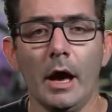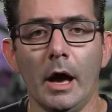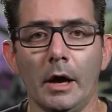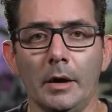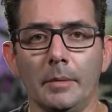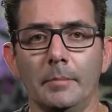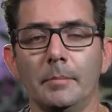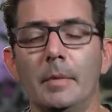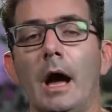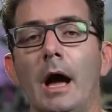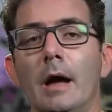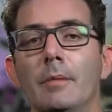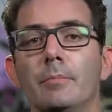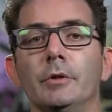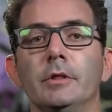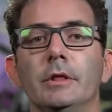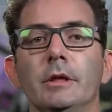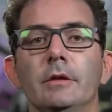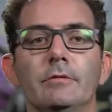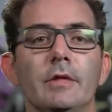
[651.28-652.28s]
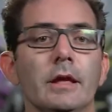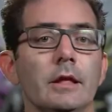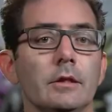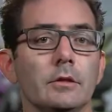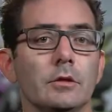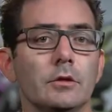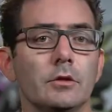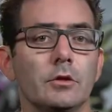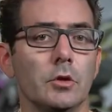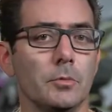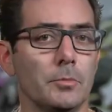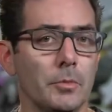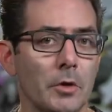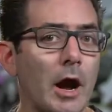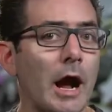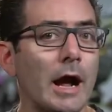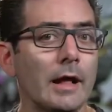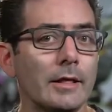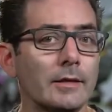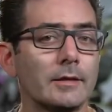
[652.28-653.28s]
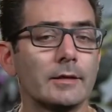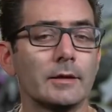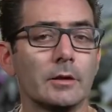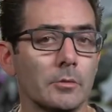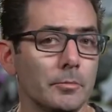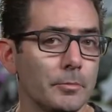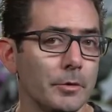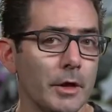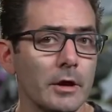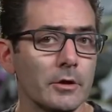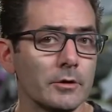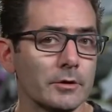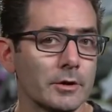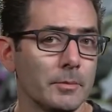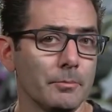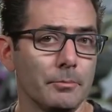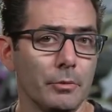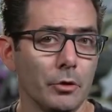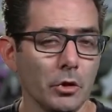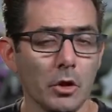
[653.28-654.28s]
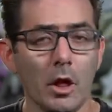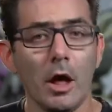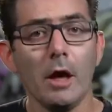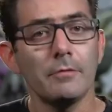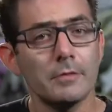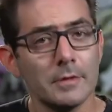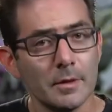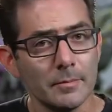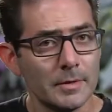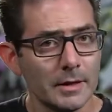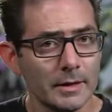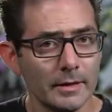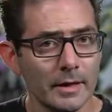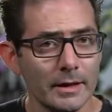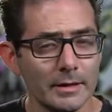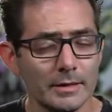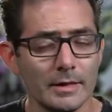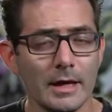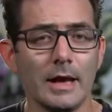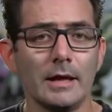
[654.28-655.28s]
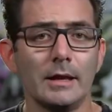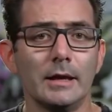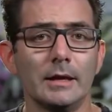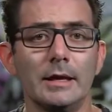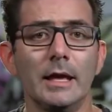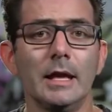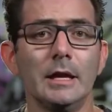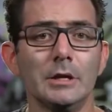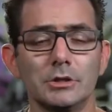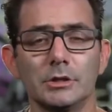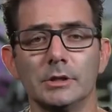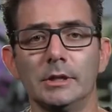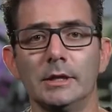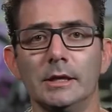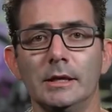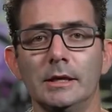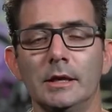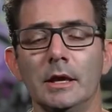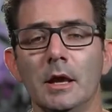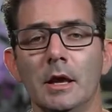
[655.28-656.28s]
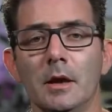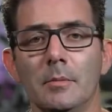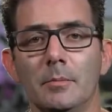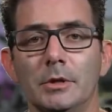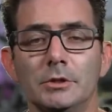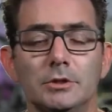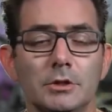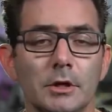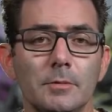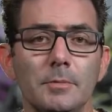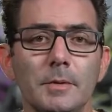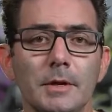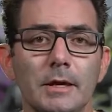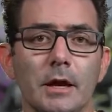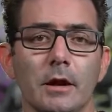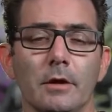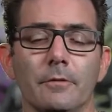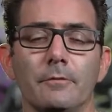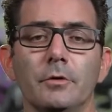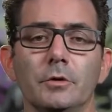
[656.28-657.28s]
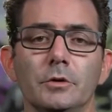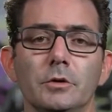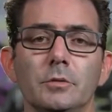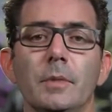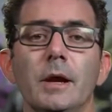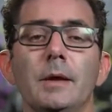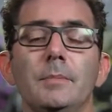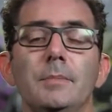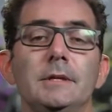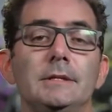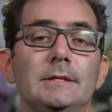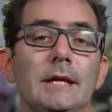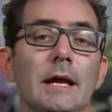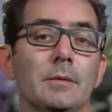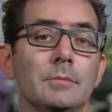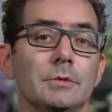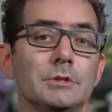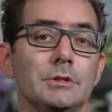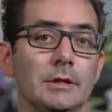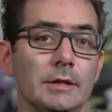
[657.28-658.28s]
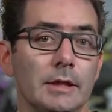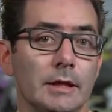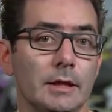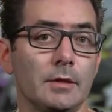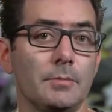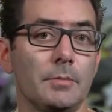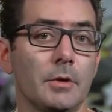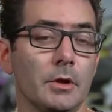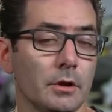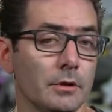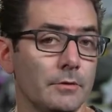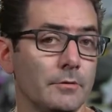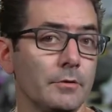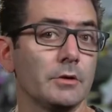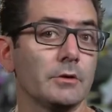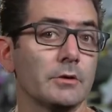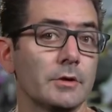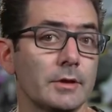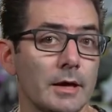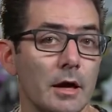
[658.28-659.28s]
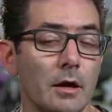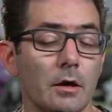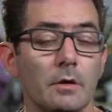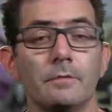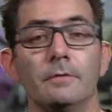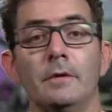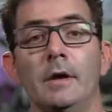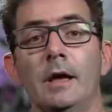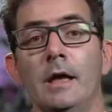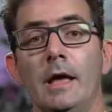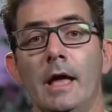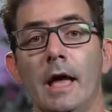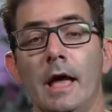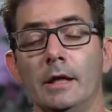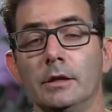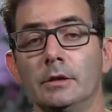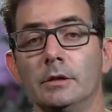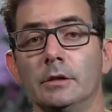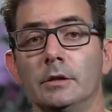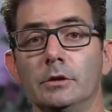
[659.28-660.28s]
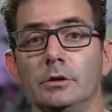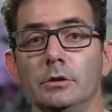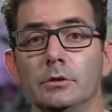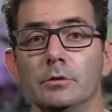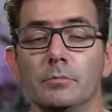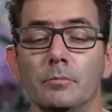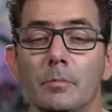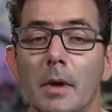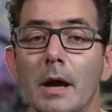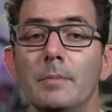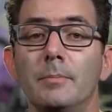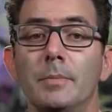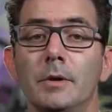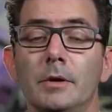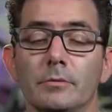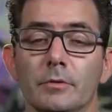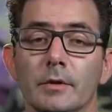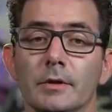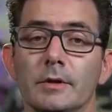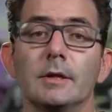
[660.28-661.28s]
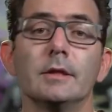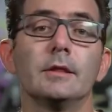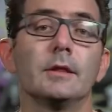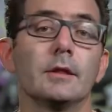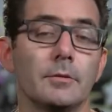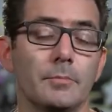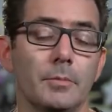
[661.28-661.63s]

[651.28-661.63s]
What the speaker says: I believe that super highly skilled players can pull off something like that occasionally, but just be careful. You might be damaging the experience for yourself, and you might be risking the